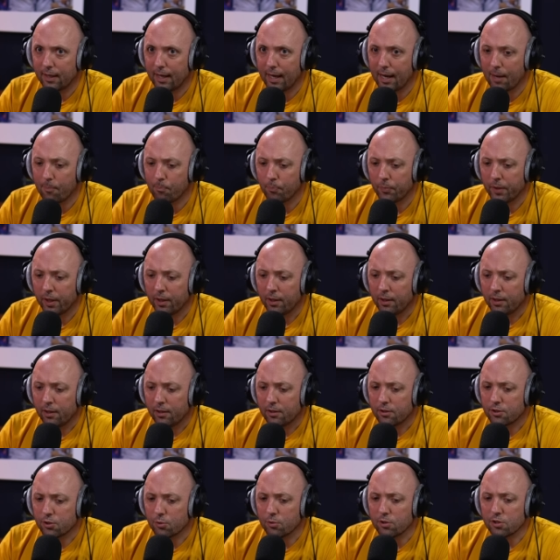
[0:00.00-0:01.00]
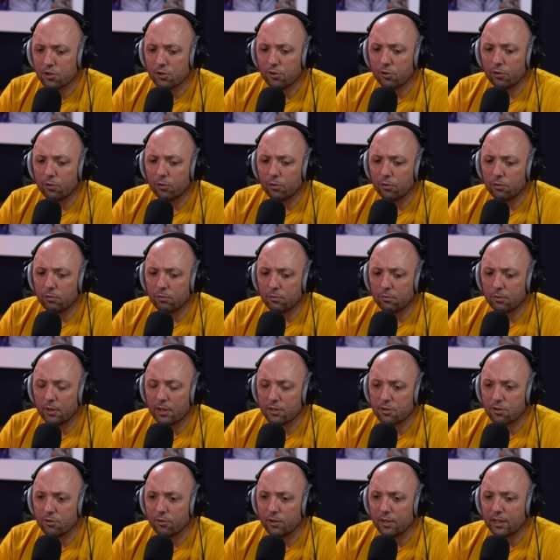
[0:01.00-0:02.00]
Um, so it's not
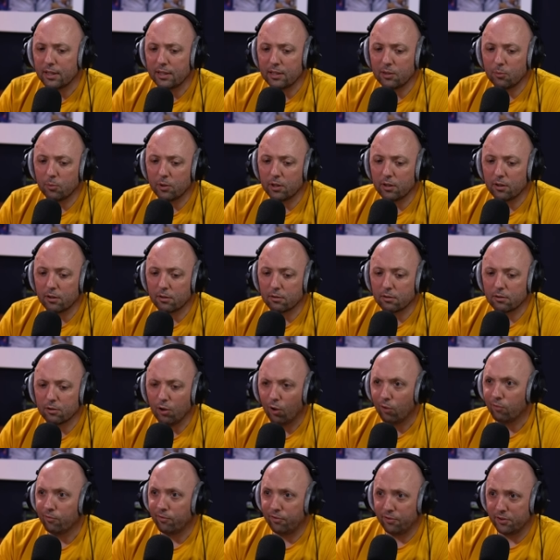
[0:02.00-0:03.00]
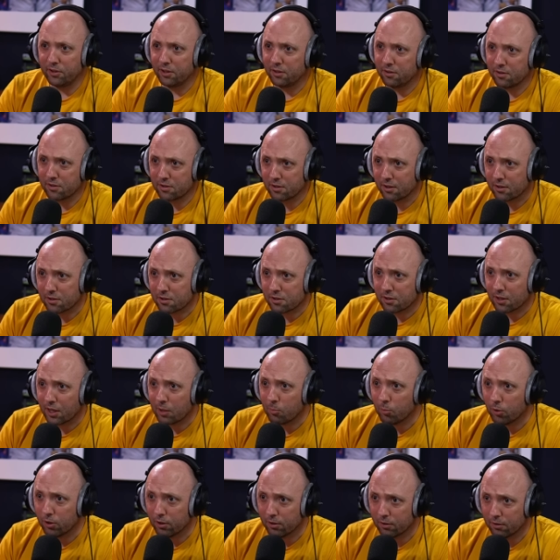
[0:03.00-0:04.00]
it's not in any way confidence this
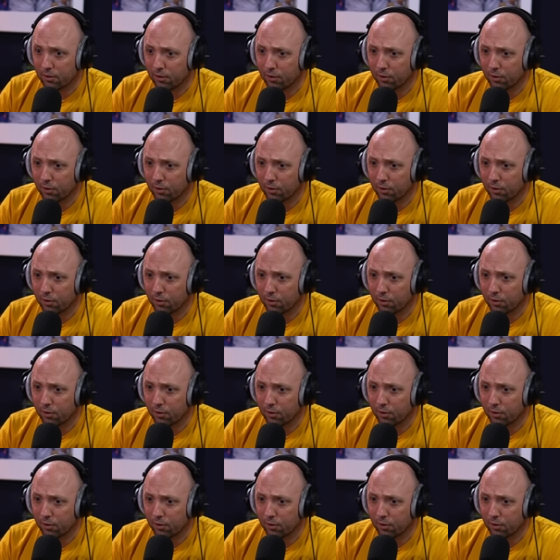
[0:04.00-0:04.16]
time or,